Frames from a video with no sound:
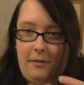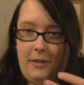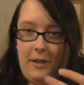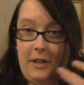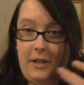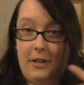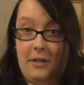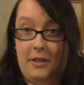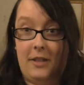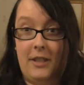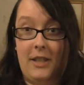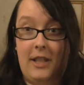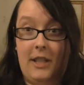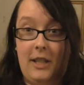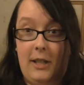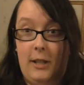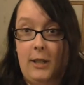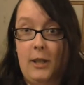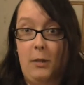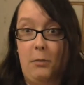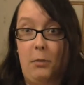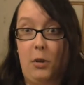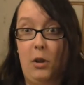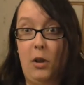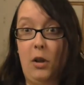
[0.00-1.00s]
when you see
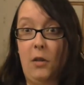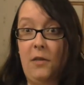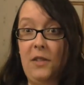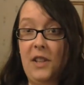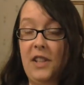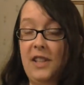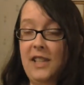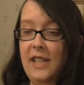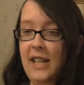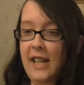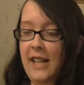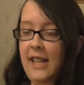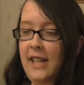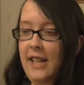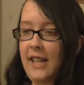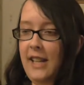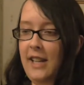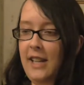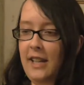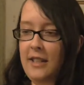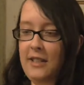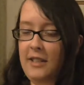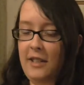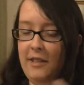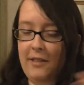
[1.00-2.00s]
someone off the
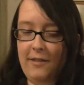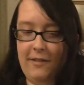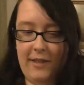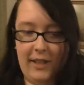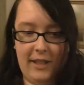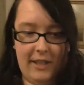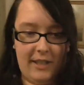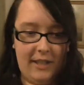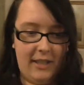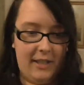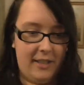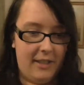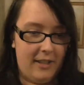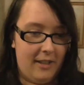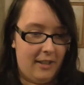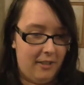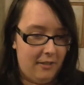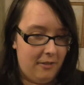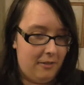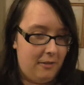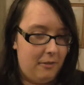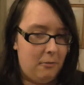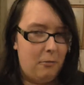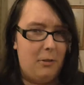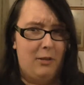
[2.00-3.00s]
telly and you think to
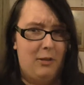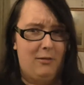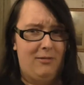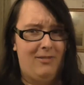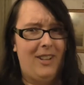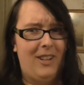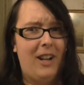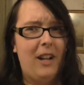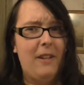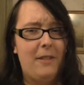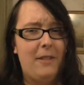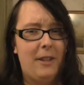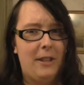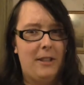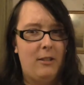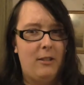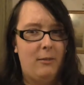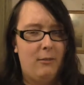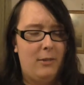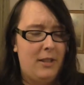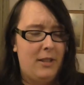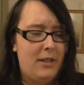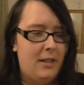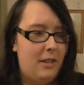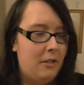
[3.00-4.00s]
yourself, well, I think
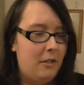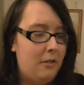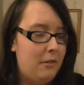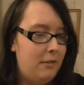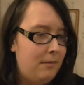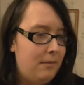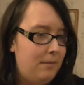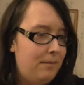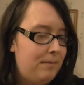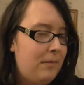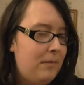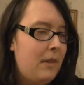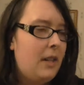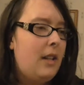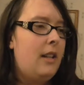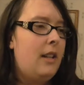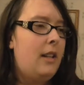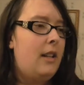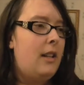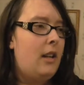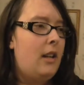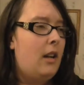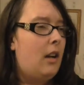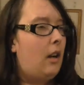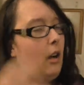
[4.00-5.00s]
to myself,
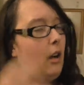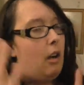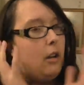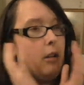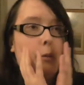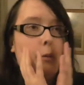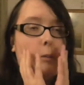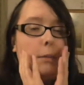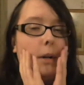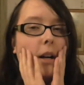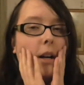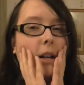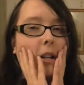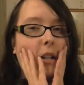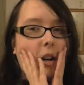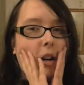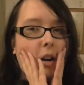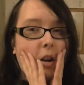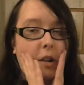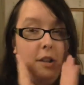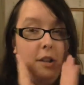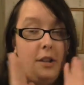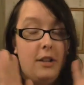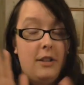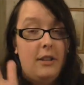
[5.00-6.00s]
oh my
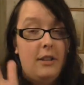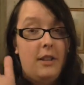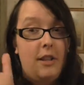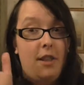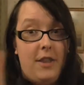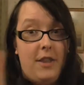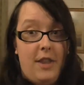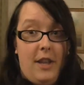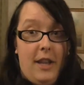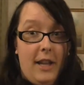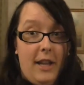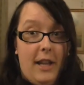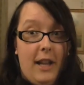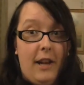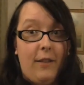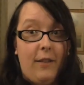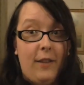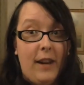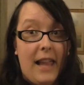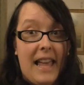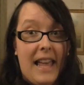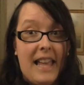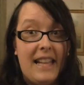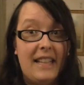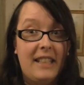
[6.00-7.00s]
god, they
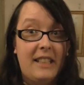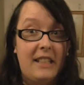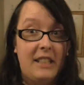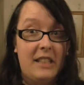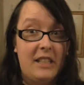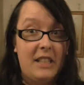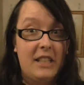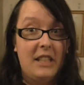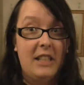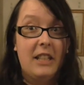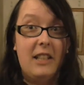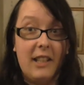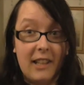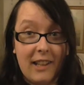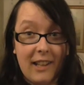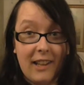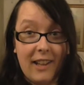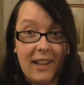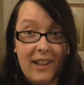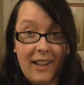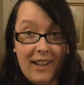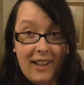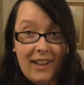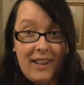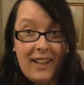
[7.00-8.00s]
have legs!
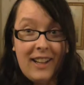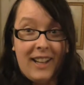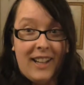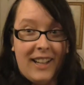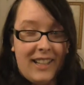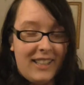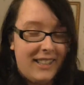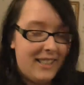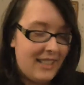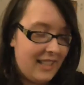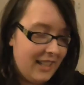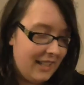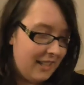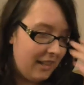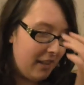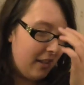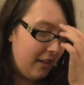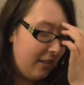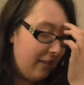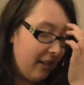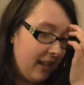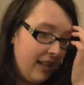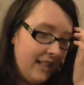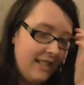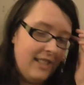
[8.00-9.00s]
It's kind
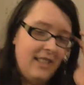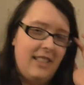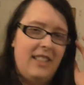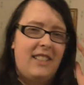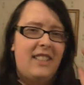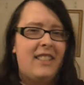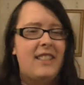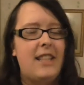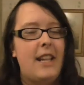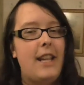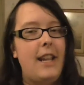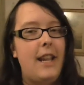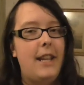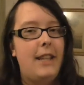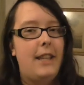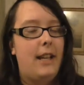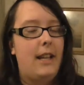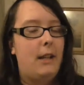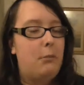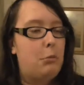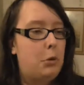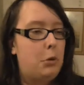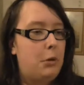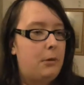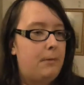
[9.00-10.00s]
of crazy to say
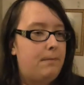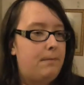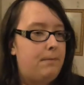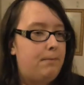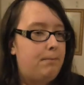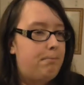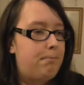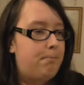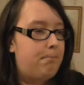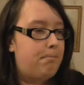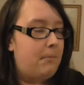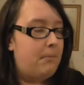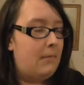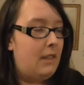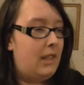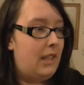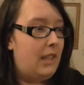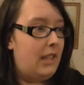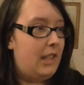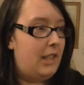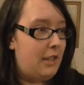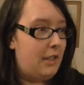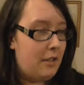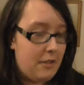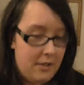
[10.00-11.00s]
that, but
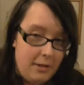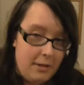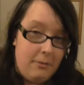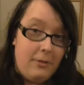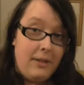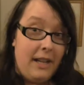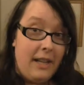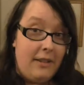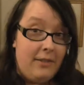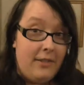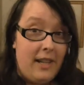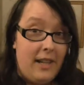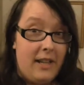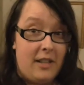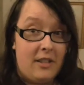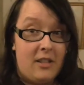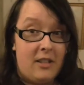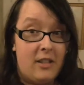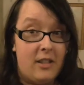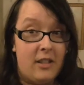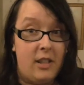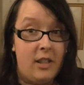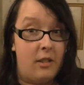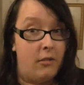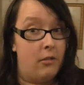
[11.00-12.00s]
you know they would have
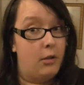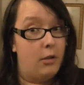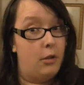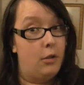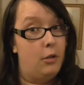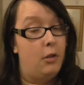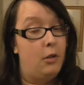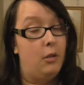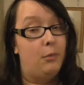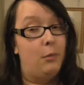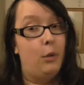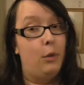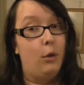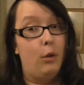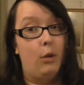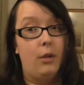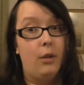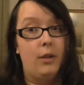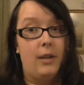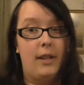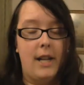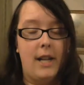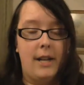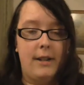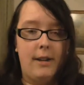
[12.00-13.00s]
legs because they're a normal,
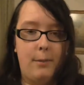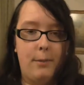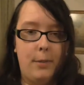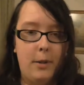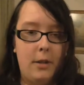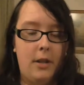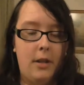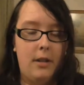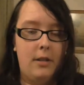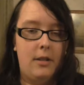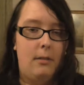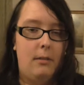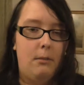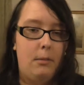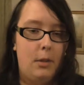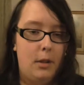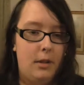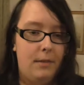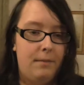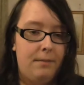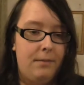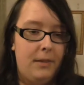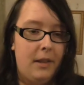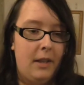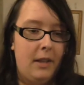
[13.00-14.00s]
ordinary person,
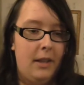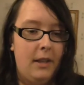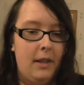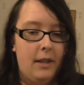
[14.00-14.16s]
but